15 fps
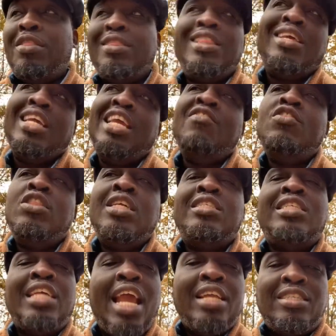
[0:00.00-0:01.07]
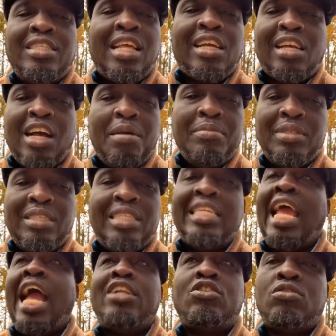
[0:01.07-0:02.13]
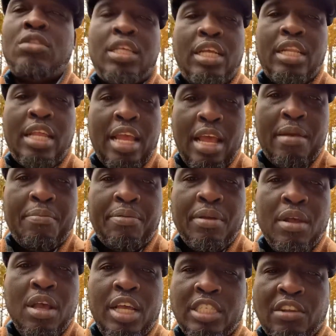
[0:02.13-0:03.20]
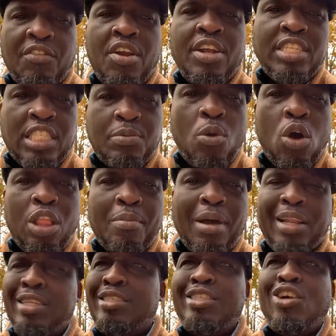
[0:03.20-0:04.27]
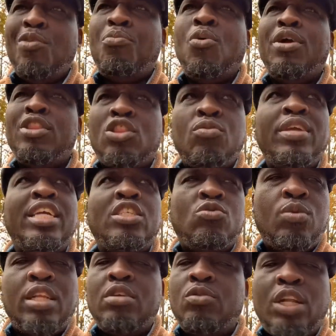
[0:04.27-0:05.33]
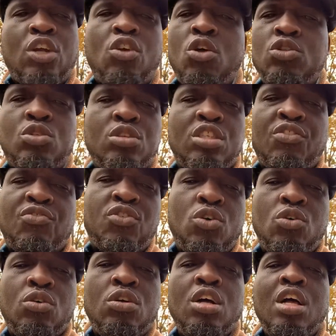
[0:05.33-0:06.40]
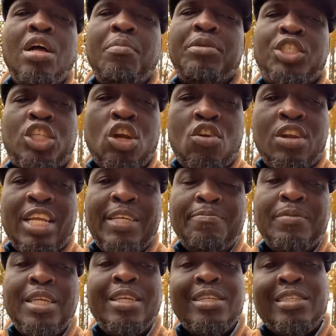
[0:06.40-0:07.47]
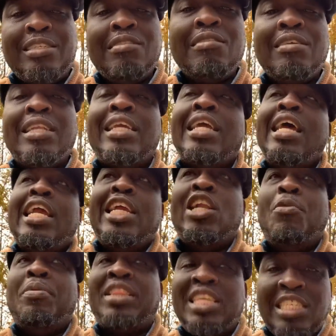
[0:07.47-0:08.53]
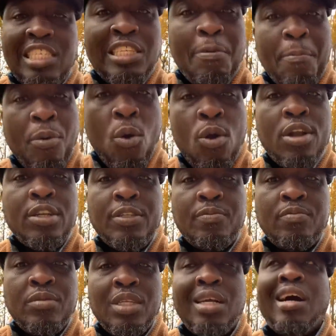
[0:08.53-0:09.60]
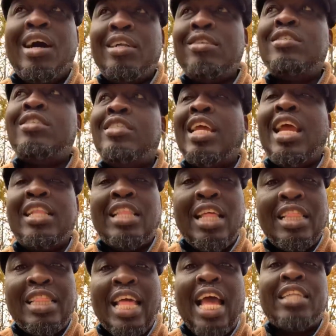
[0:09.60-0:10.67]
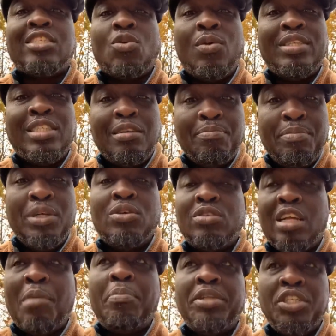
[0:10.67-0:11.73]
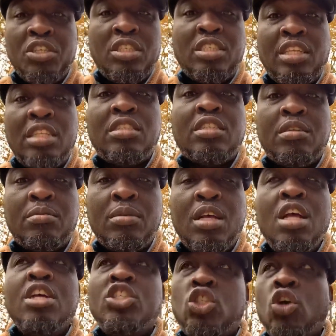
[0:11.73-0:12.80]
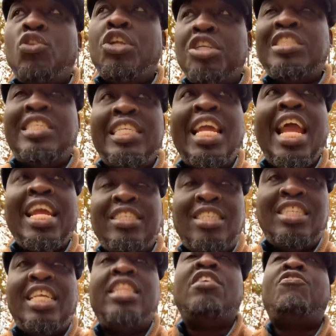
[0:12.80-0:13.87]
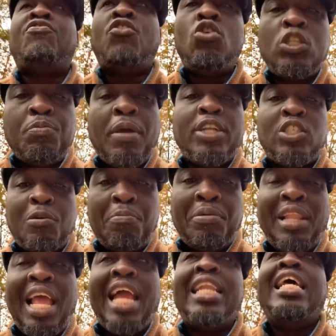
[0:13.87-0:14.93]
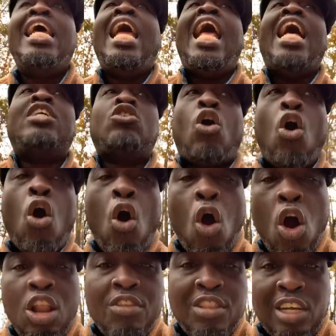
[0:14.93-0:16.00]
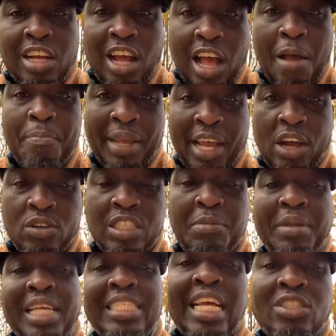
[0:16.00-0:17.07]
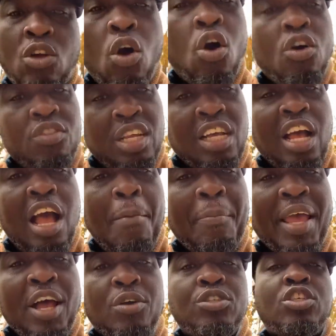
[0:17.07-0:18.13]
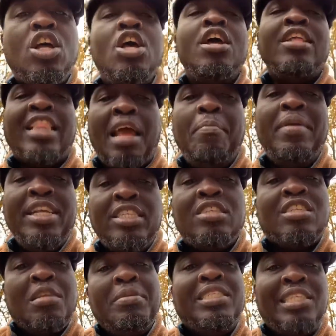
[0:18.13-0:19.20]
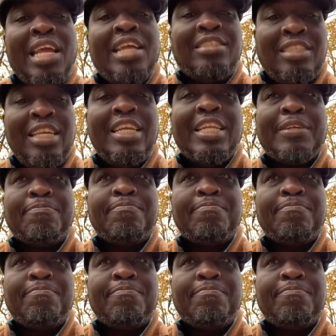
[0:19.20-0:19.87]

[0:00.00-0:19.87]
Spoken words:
Even the THC that comes naturally in hemp is a very small amount. 0.3 is when it grows to its full maturity. You're still going to, but this is important. Understand that that's going to build up in your system. So there's THC. The full spectrum plant has all of the compounds, and because it has all of the compounds, that means there's going to be THC in it.